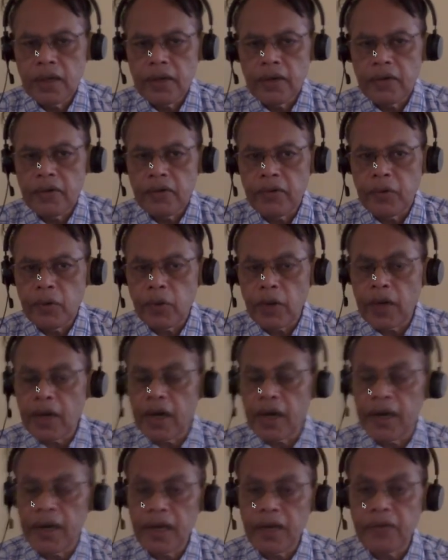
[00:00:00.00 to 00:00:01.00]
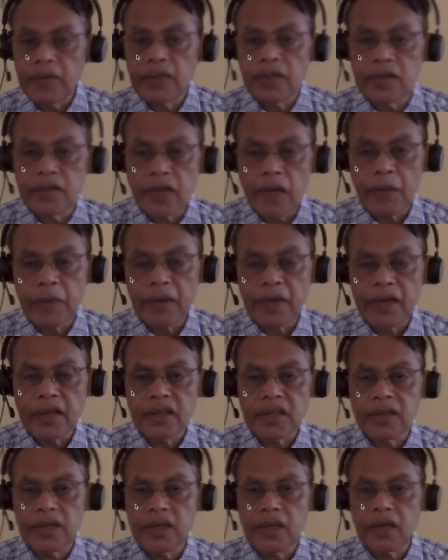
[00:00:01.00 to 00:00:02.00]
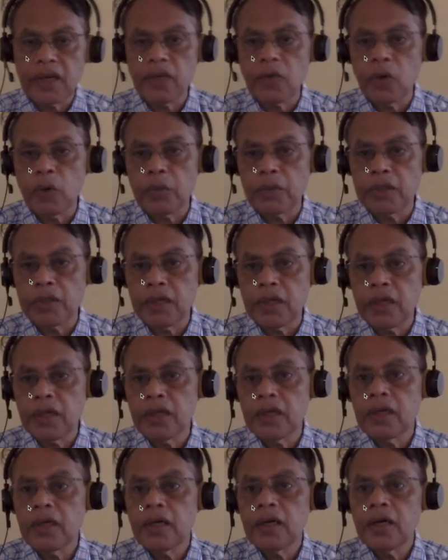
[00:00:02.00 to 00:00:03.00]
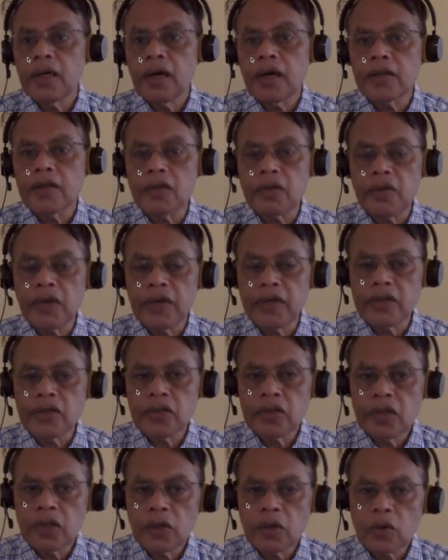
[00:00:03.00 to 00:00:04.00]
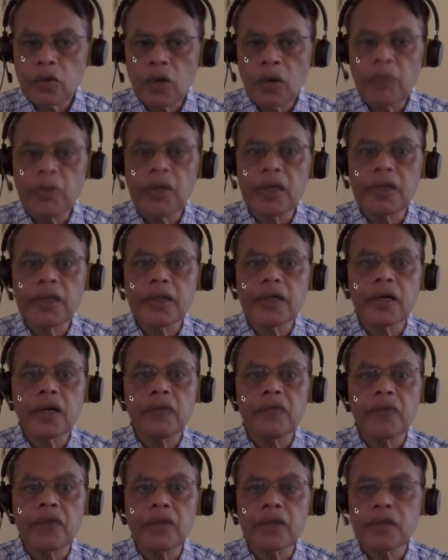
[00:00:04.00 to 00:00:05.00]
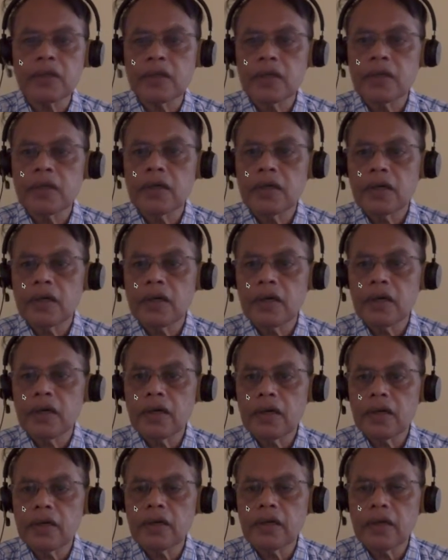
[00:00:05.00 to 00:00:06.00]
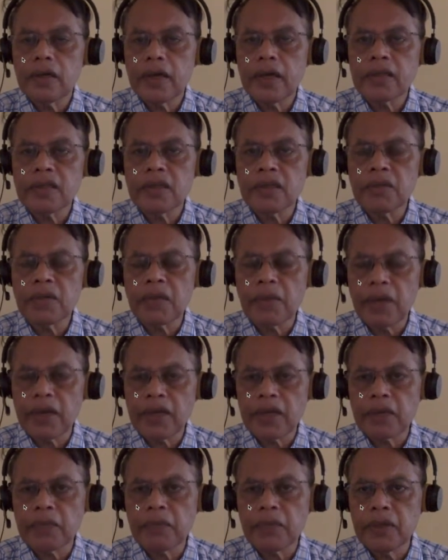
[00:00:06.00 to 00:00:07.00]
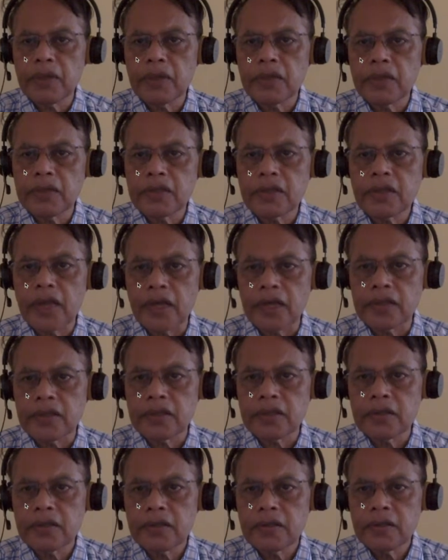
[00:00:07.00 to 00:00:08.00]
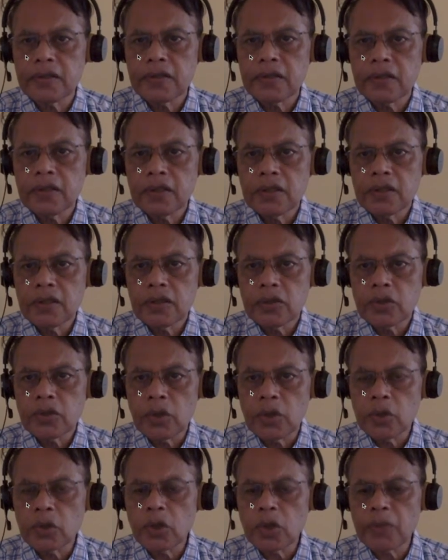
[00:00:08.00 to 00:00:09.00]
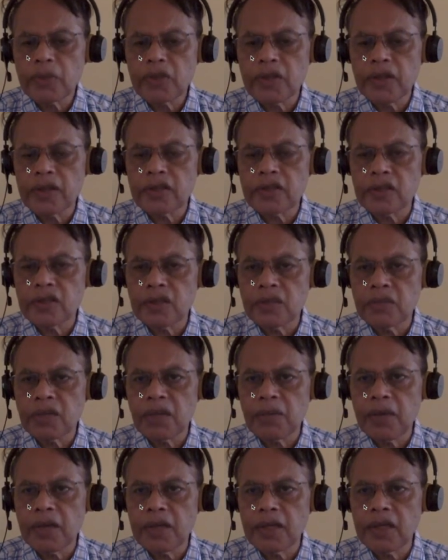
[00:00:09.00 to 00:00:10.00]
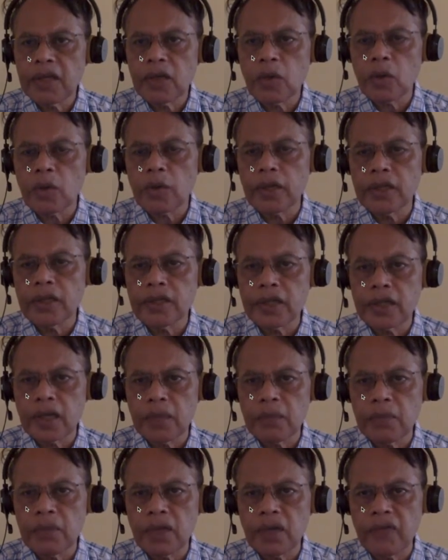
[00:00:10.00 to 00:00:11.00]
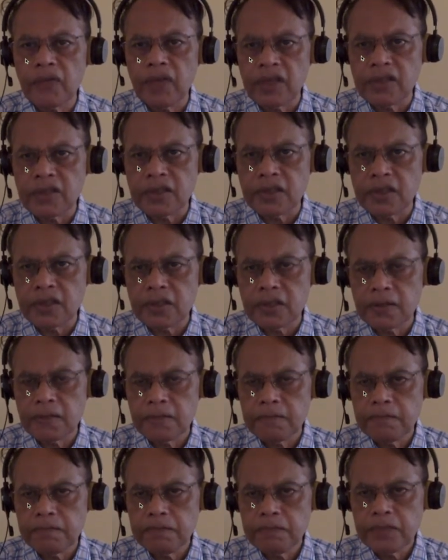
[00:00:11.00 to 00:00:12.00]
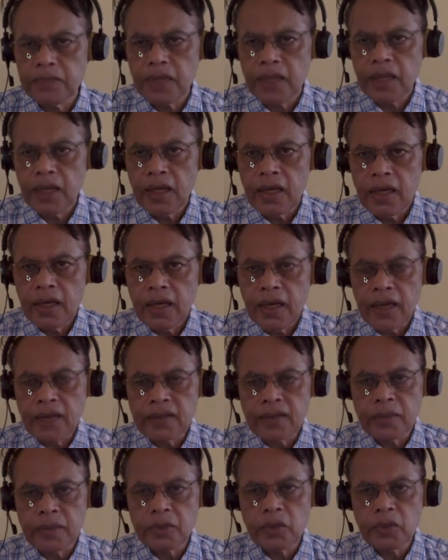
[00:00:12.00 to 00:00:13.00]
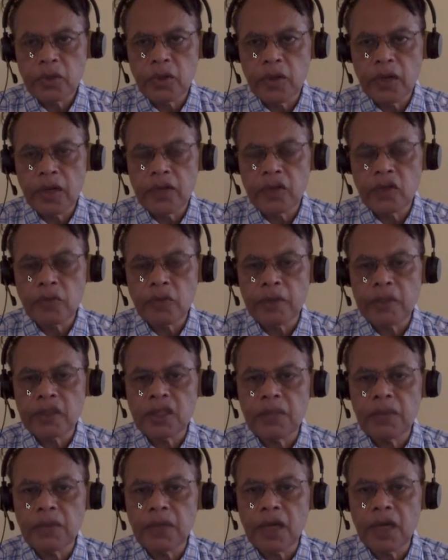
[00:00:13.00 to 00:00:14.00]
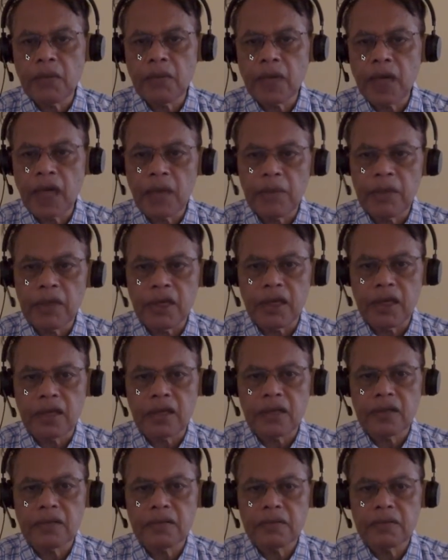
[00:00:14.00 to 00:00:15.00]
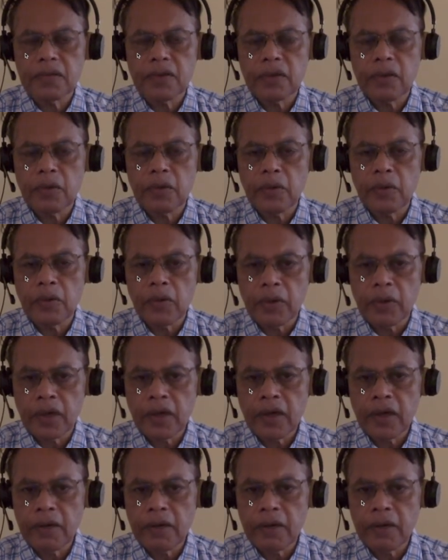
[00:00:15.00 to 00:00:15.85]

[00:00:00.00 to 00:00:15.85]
You get a headache when there is hypertension, encephalopathy. Otherwise, commonly they come with asymptomatic stage. So usual presentation is symptomatic, routine checkup reveals it. And subsequently this patient became diabetic. Okay.